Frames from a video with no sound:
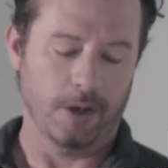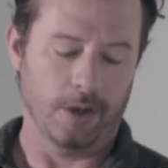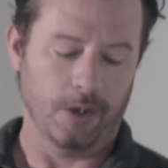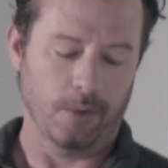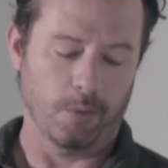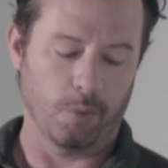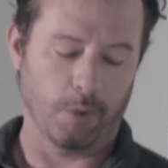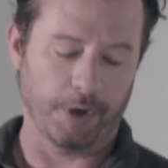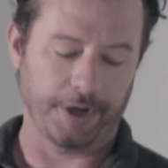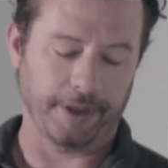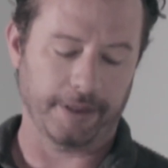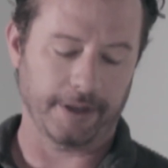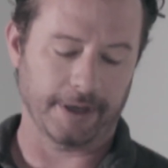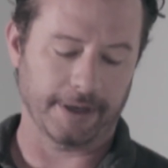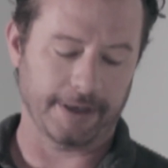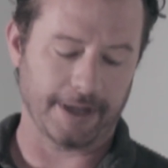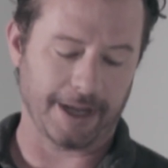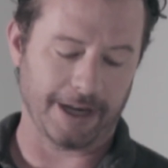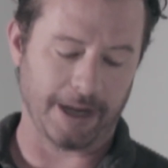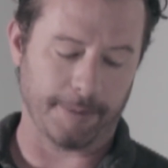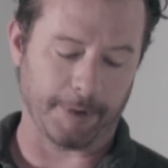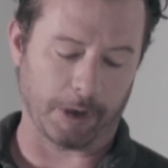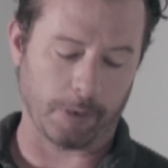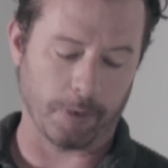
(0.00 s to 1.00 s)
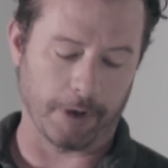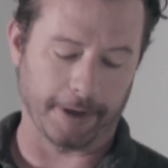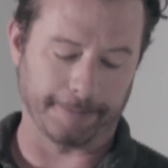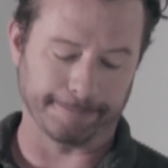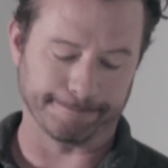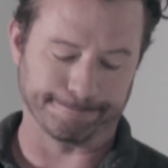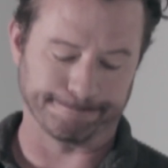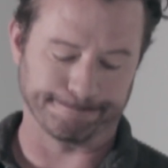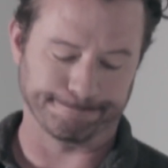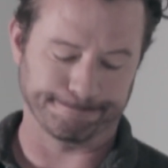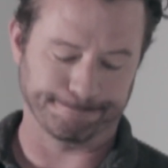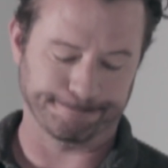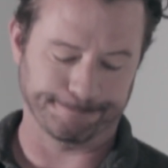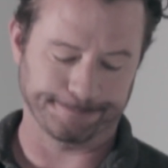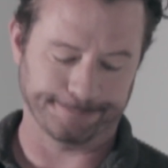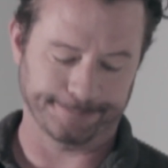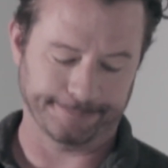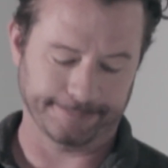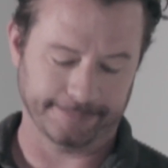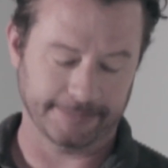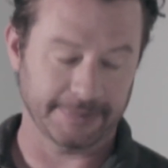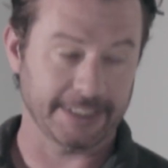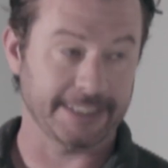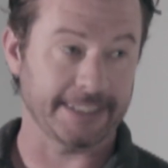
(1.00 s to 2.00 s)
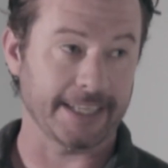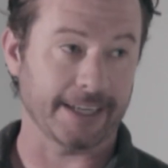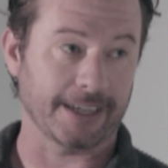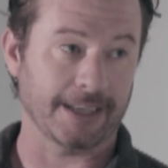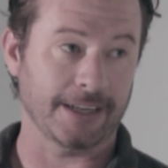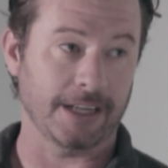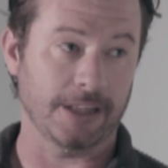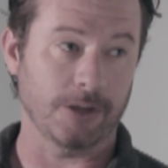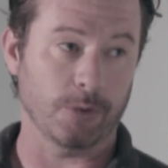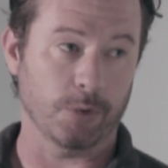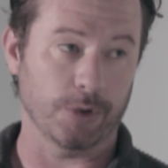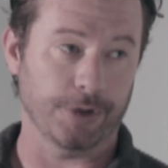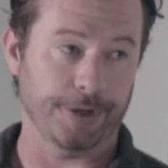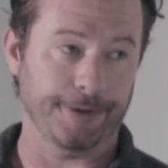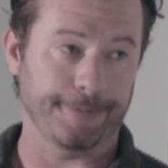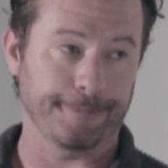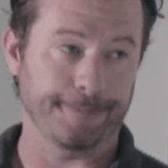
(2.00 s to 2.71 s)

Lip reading: What do you think of Dynamic One? Second in the wood.